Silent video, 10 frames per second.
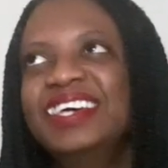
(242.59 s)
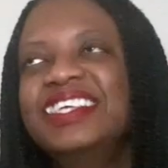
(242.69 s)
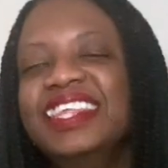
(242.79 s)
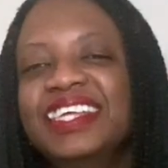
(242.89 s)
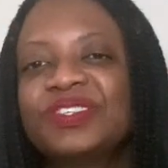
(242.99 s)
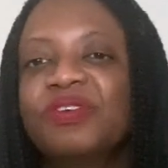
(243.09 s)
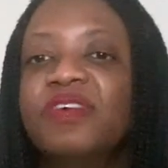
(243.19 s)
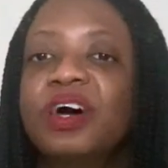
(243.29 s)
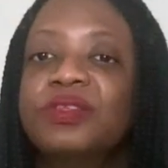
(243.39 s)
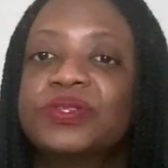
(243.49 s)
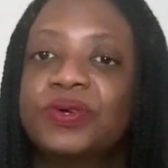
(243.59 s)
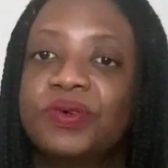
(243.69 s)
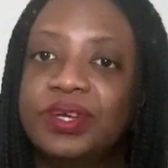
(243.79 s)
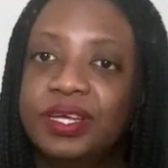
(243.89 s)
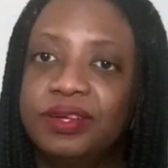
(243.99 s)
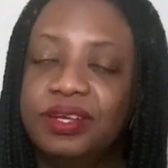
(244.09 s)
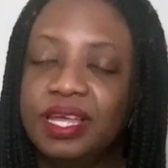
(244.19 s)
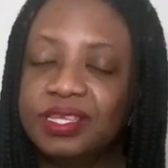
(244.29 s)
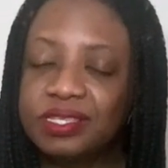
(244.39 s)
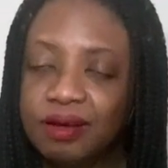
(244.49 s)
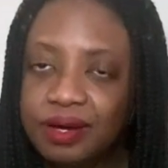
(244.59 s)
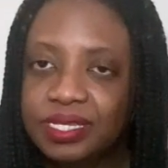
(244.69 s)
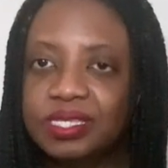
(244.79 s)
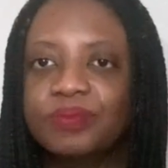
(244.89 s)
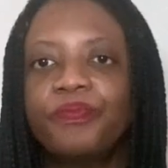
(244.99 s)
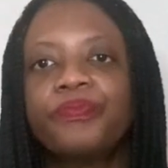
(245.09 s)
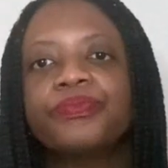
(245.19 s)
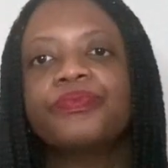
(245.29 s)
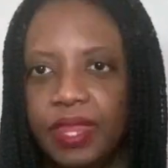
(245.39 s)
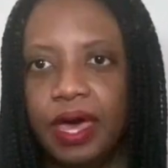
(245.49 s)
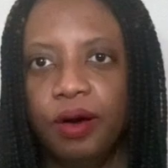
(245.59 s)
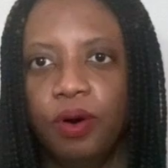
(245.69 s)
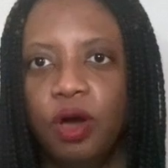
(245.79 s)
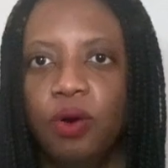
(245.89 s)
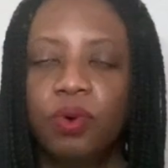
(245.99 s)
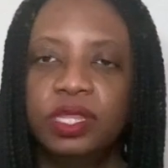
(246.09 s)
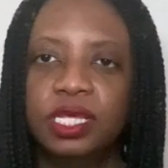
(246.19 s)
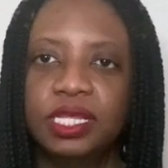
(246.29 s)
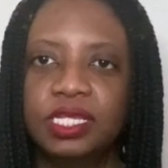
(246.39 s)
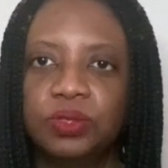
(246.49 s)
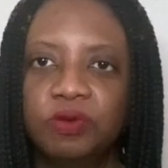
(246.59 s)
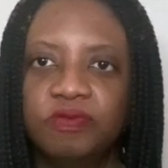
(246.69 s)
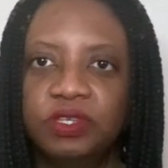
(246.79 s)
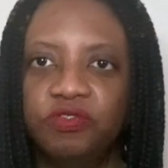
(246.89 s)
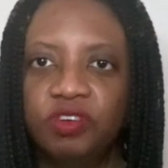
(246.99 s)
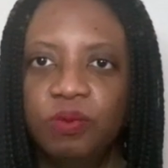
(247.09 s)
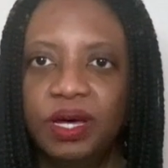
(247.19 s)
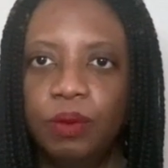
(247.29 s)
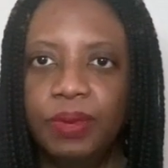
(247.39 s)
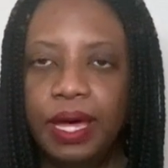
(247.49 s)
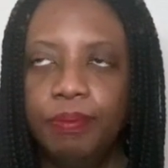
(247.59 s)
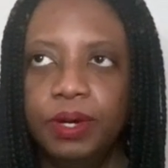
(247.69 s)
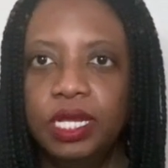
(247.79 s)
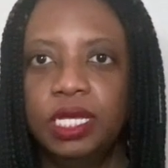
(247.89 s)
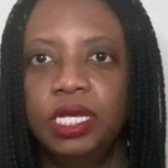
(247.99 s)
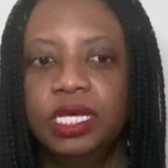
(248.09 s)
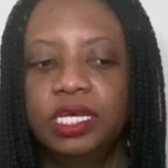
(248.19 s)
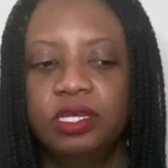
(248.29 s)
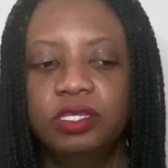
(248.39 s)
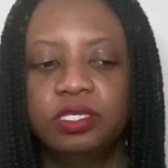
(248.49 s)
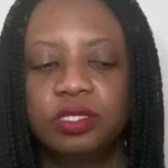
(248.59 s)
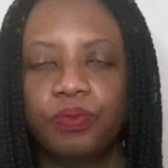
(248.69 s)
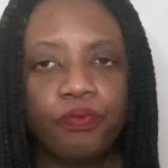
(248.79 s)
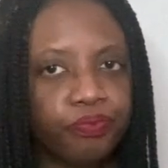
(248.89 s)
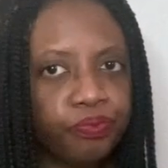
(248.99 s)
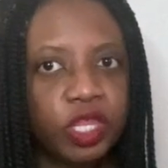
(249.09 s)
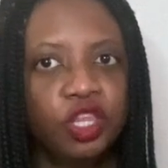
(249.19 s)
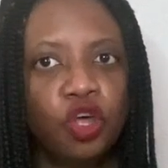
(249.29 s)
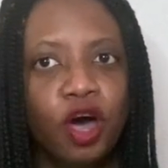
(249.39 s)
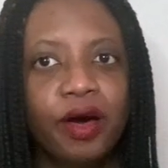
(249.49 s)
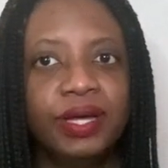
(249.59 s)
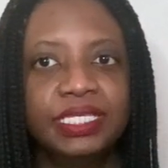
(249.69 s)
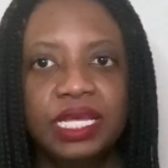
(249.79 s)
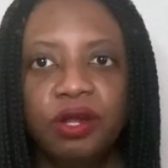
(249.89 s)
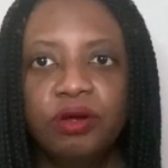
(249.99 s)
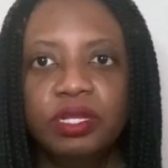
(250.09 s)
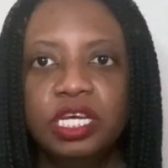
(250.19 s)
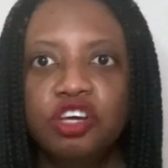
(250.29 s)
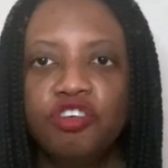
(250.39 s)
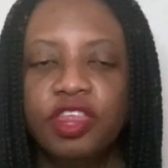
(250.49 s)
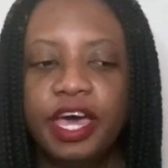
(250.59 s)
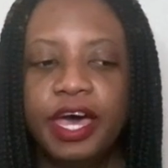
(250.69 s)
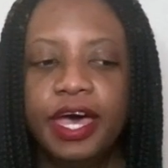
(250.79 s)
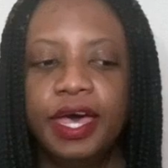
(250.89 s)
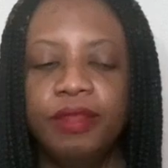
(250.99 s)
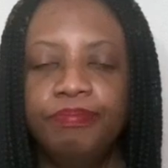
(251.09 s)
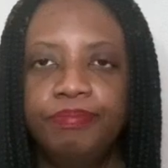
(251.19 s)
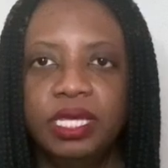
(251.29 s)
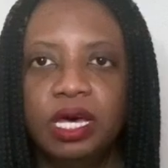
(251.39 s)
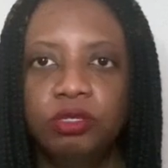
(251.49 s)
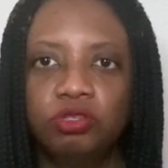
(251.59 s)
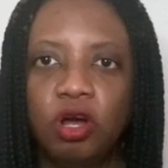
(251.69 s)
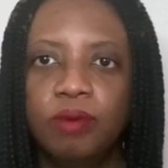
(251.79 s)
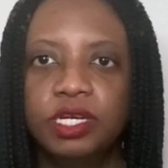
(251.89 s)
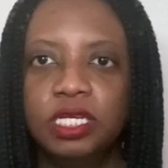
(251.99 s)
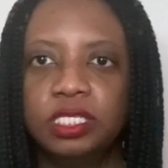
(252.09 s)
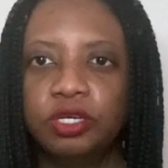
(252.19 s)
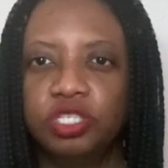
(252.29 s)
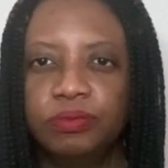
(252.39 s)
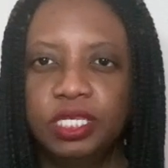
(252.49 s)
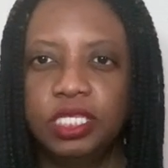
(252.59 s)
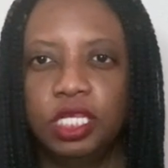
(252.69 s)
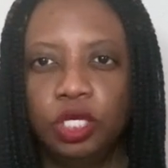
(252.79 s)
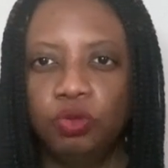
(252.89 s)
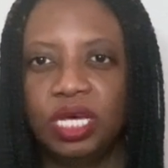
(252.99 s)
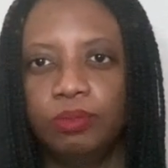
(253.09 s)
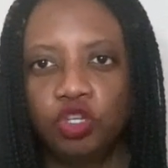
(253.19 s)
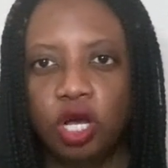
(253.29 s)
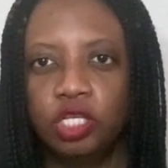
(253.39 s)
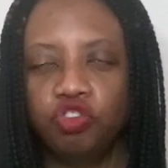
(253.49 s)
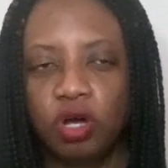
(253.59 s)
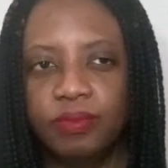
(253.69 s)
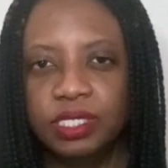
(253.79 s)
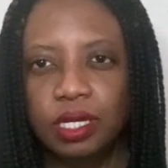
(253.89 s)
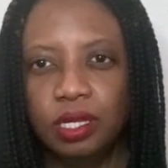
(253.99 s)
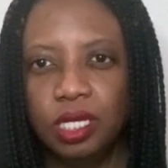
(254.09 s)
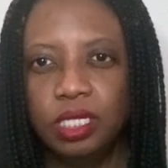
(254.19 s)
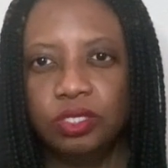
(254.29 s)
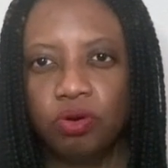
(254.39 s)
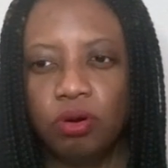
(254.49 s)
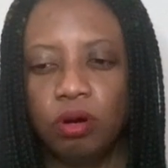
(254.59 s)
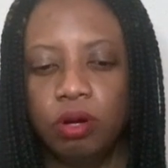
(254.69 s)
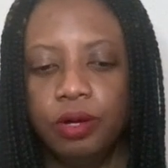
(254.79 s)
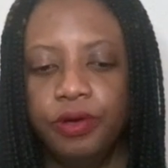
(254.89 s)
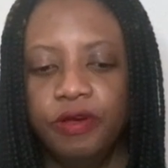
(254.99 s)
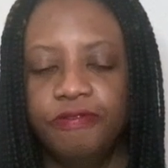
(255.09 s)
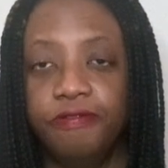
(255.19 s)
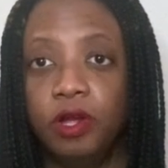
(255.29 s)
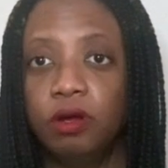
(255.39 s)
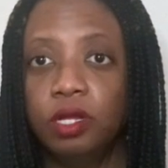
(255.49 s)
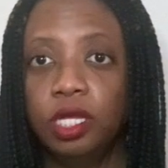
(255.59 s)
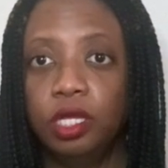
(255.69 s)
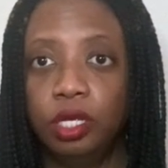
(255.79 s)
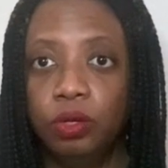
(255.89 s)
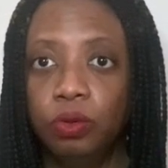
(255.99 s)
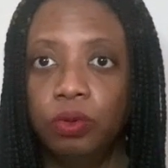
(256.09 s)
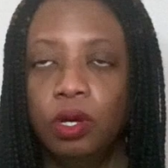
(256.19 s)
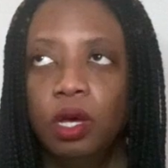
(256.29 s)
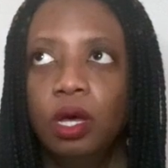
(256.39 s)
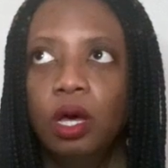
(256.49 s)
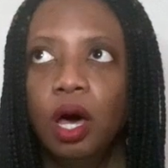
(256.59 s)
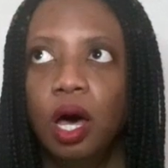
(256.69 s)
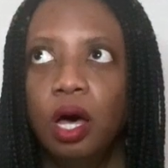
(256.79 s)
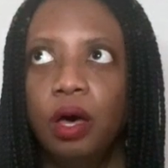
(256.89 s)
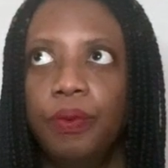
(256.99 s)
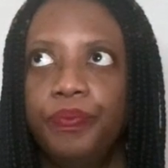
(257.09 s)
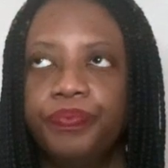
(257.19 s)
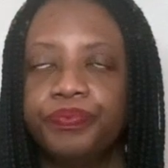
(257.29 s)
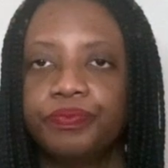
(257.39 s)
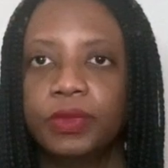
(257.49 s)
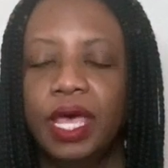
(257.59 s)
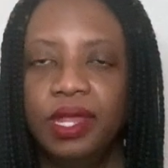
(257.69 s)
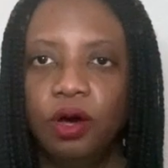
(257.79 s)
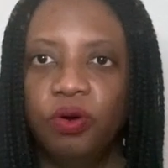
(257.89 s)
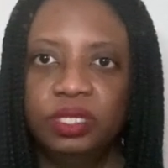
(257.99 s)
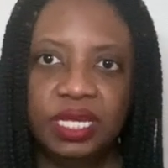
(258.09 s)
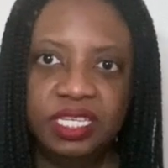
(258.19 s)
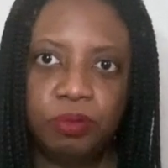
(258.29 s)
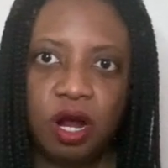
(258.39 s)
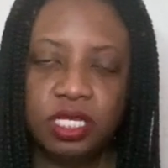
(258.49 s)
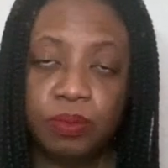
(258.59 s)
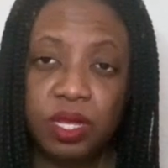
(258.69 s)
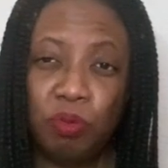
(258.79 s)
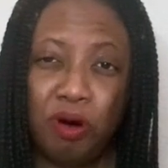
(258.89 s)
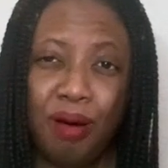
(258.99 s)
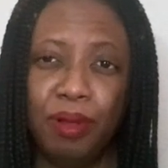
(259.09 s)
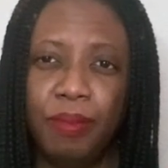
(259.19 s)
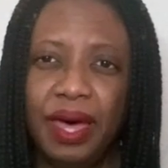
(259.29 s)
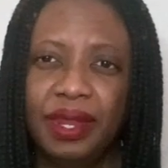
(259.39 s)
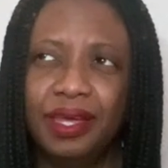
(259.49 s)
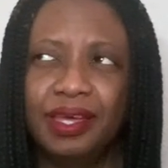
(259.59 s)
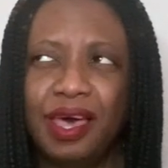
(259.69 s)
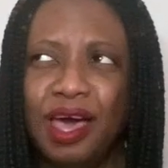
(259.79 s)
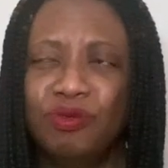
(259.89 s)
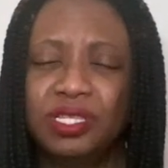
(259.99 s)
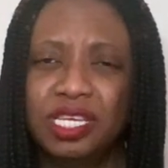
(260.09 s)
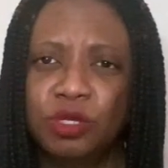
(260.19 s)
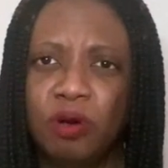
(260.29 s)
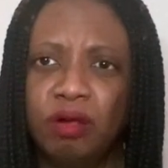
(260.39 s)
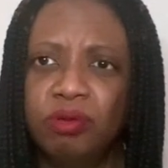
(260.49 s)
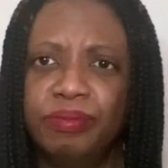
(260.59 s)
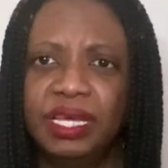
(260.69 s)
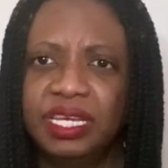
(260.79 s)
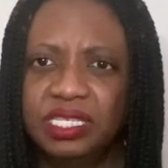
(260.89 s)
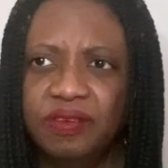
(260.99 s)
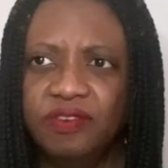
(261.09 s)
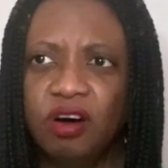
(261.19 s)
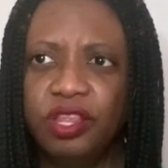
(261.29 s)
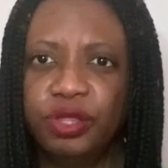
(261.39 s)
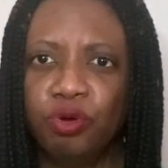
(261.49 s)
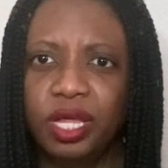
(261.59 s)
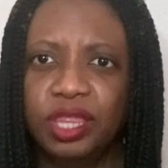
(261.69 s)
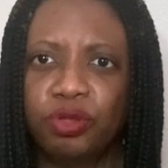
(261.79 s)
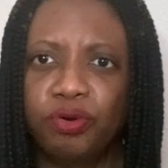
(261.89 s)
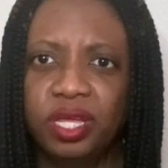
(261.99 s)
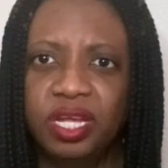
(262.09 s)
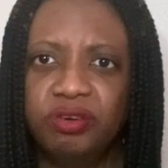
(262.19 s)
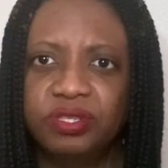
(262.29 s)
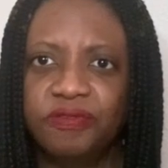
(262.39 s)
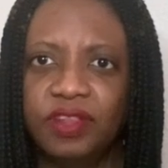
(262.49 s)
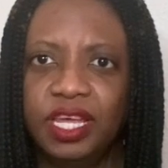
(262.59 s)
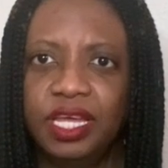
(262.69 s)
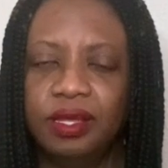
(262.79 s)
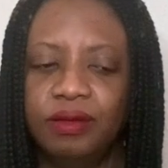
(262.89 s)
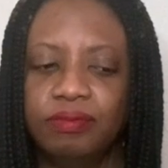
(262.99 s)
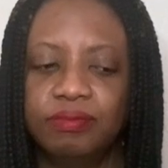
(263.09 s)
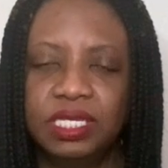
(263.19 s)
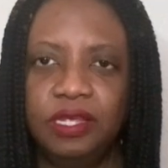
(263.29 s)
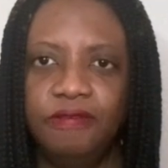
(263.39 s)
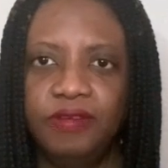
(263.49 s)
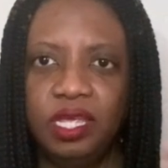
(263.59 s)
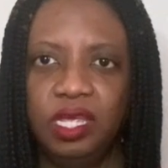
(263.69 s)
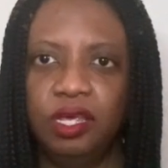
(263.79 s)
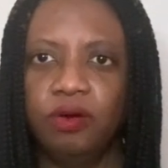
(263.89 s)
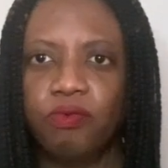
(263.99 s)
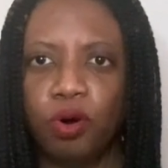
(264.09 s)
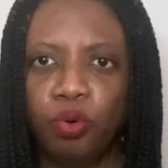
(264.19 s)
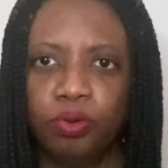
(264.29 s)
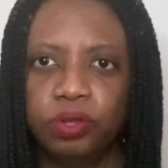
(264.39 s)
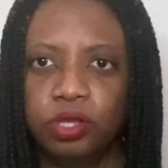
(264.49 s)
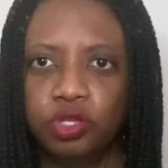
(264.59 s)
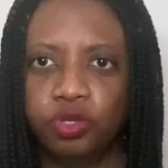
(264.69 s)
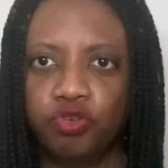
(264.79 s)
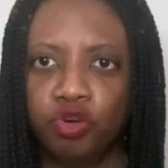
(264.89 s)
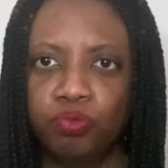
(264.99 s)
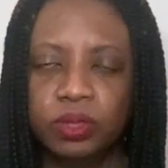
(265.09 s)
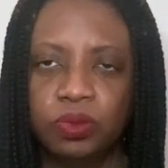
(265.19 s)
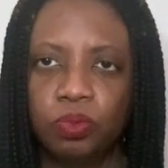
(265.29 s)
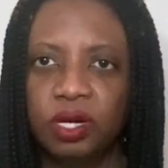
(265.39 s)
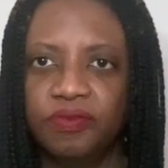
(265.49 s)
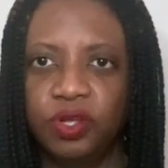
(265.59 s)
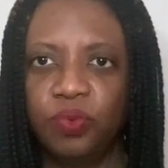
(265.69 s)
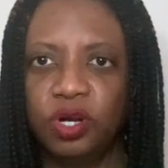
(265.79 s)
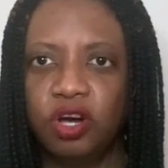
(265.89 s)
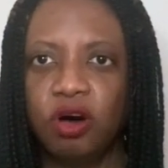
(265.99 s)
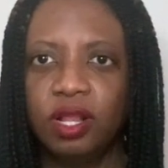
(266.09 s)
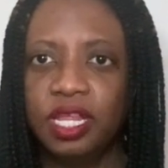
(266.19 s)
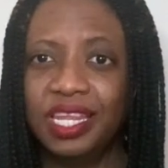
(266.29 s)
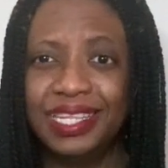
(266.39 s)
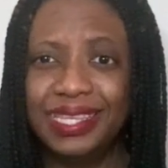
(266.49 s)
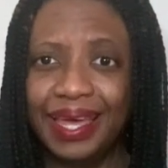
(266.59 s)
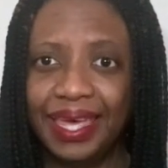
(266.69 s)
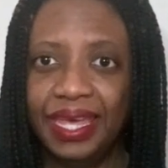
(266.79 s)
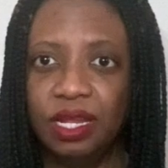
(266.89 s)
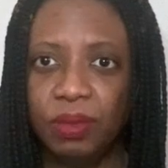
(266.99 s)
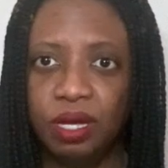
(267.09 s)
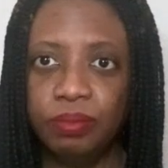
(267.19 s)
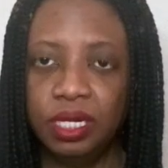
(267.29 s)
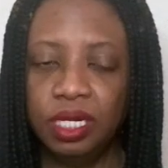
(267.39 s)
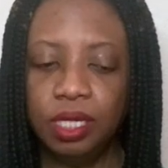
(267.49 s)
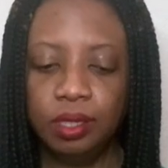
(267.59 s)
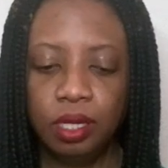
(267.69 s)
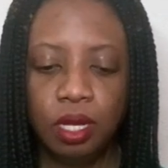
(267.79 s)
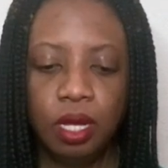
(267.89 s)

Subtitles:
And that's sort of how the story starts. Now, one thing that's sort of different about Bad Buddy is, you know how I said earlier that BL dramas, LGBTQ type dramas like these are fairly new and always has something problematic? I would say it's probably because they've gone through like 30 years of like TV growth tropes, whatever you want to call it, in a decade, in my opinion.